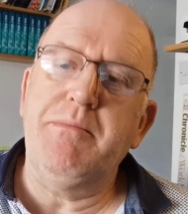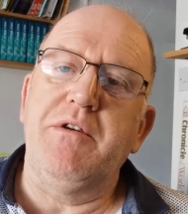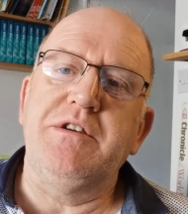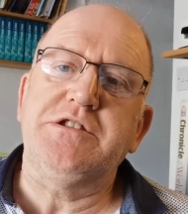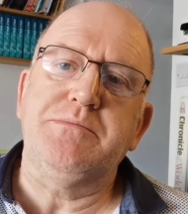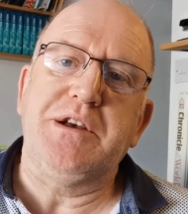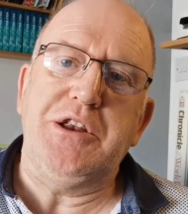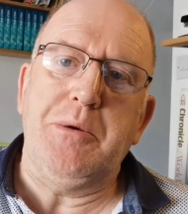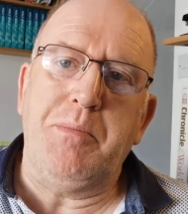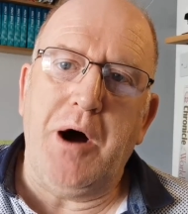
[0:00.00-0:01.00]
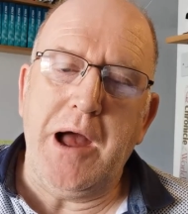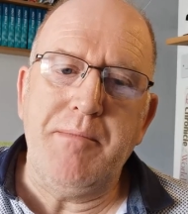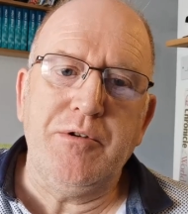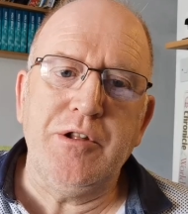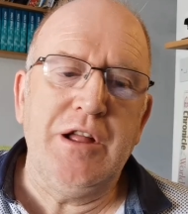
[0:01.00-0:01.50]
You might read something in your
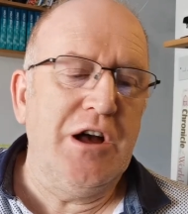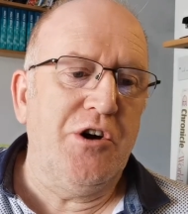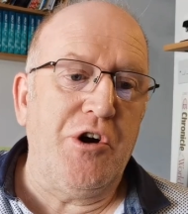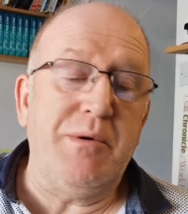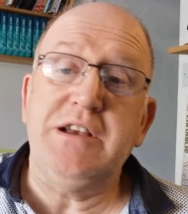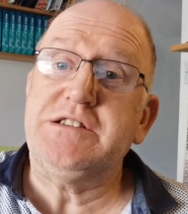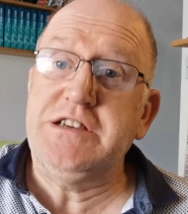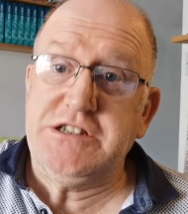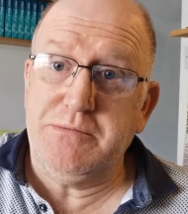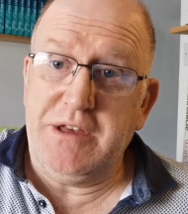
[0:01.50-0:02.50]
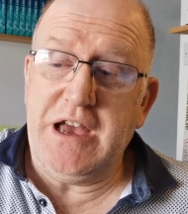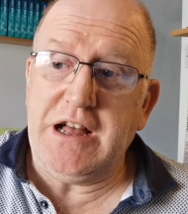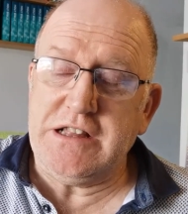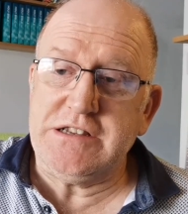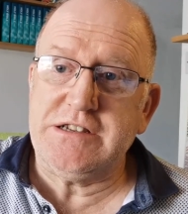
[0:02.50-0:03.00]
Bible, or you might see something
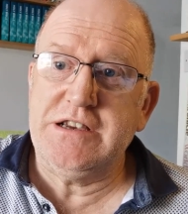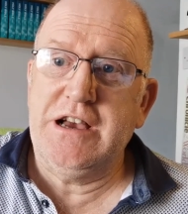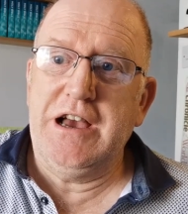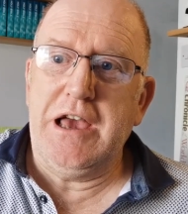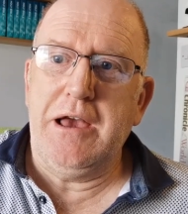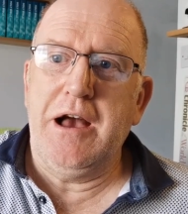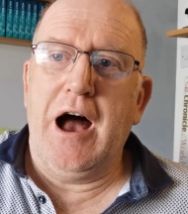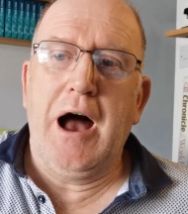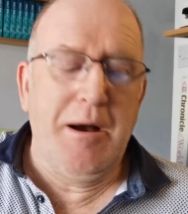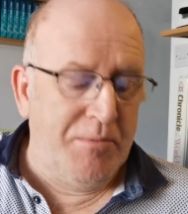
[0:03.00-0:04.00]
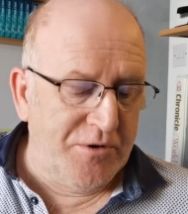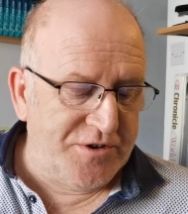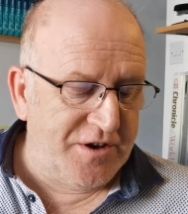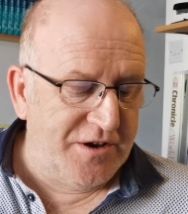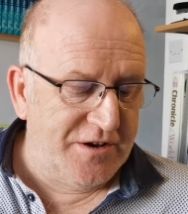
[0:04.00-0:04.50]
else.
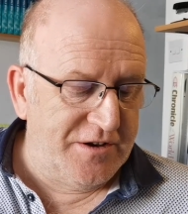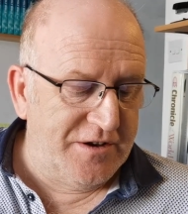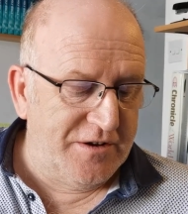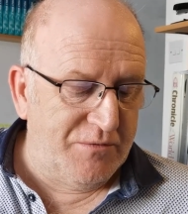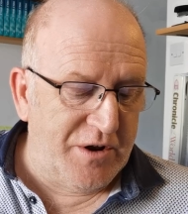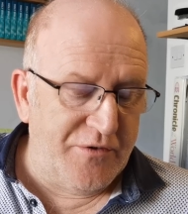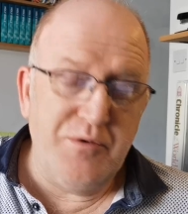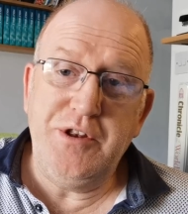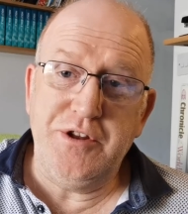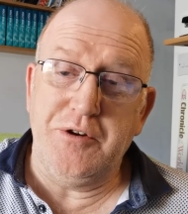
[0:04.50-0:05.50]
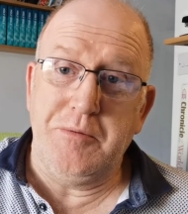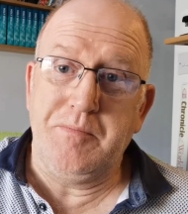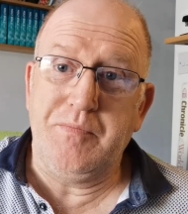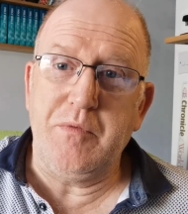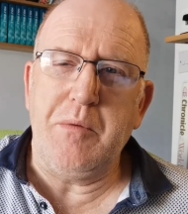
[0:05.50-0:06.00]
But whatever we do,
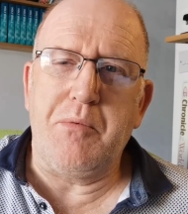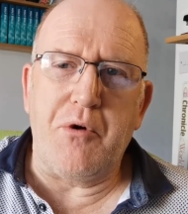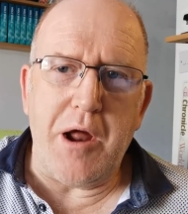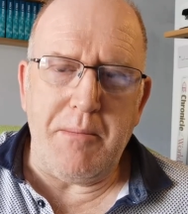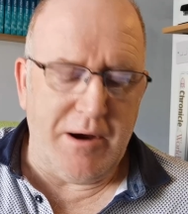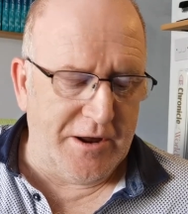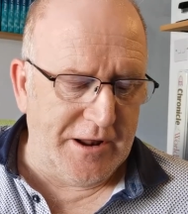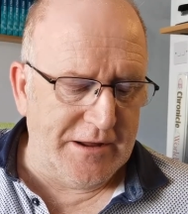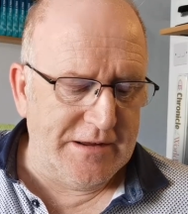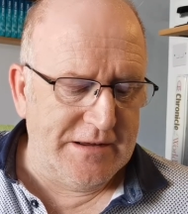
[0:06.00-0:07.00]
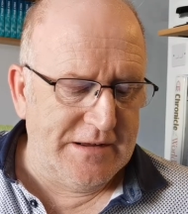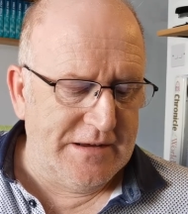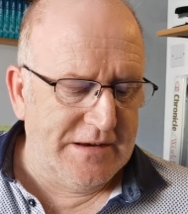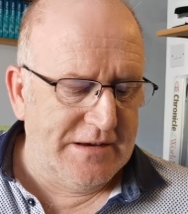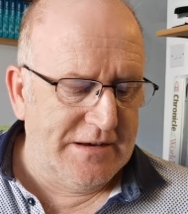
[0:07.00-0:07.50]
we pray about it.
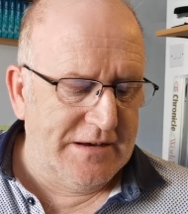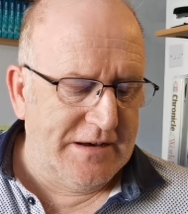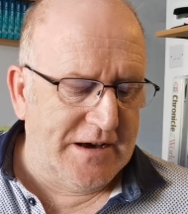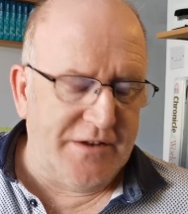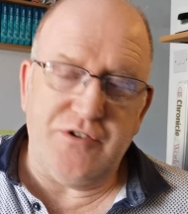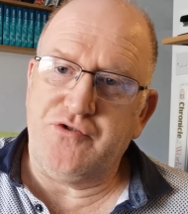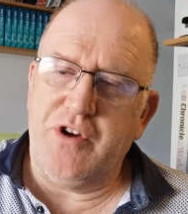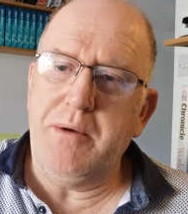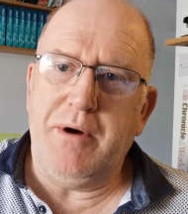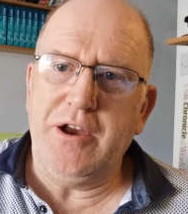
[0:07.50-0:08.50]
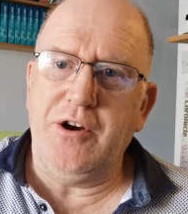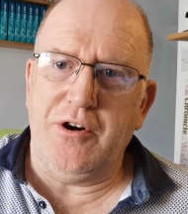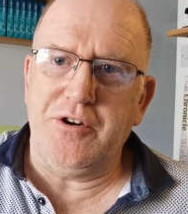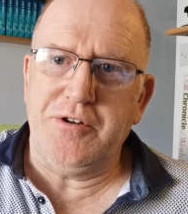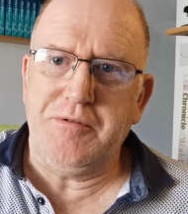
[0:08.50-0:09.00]
And if it's right by
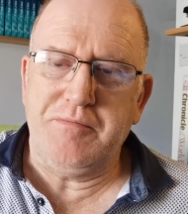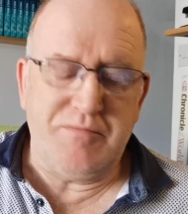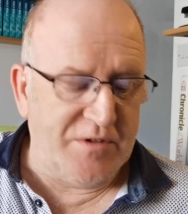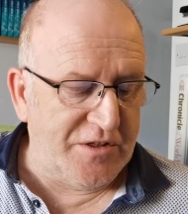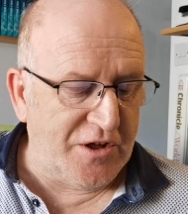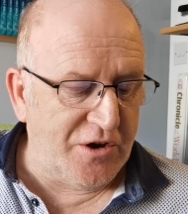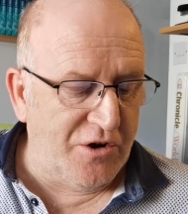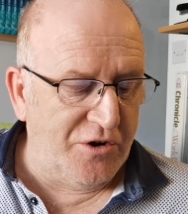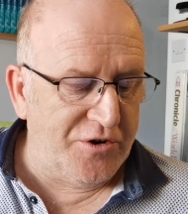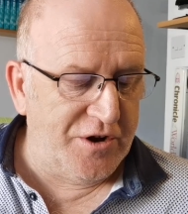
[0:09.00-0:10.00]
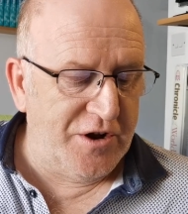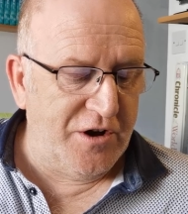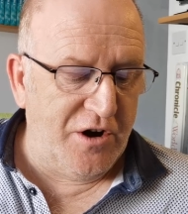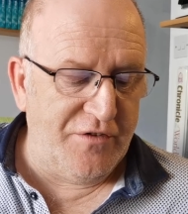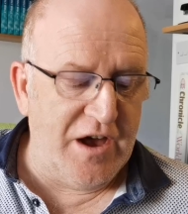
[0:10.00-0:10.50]
God, then the God
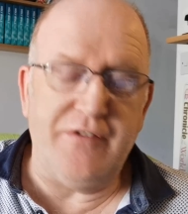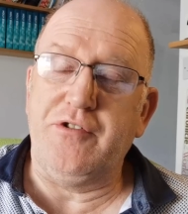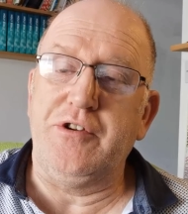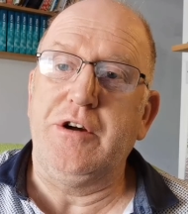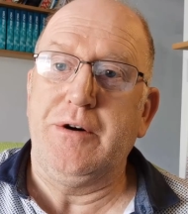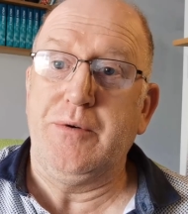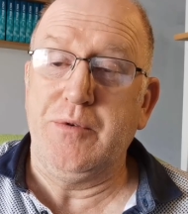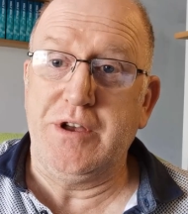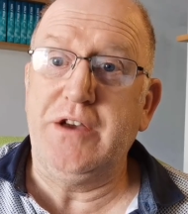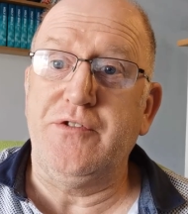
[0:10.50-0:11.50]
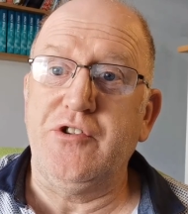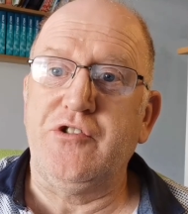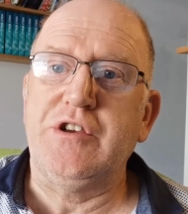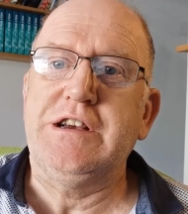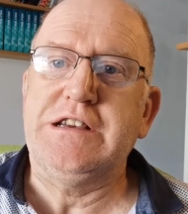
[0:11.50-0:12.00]
of heaven will give
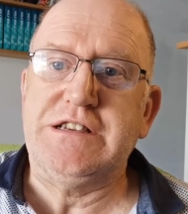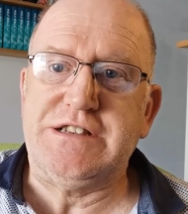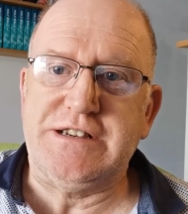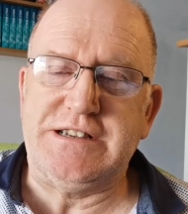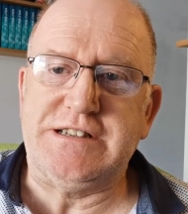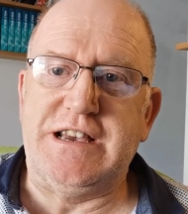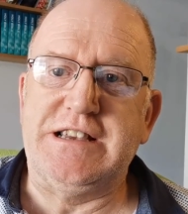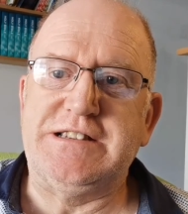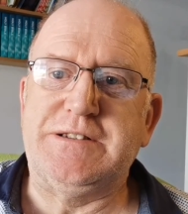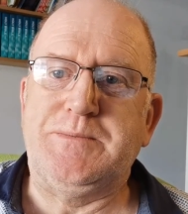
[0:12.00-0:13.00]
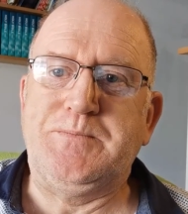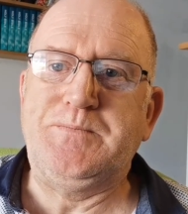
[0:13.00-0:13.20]
us success.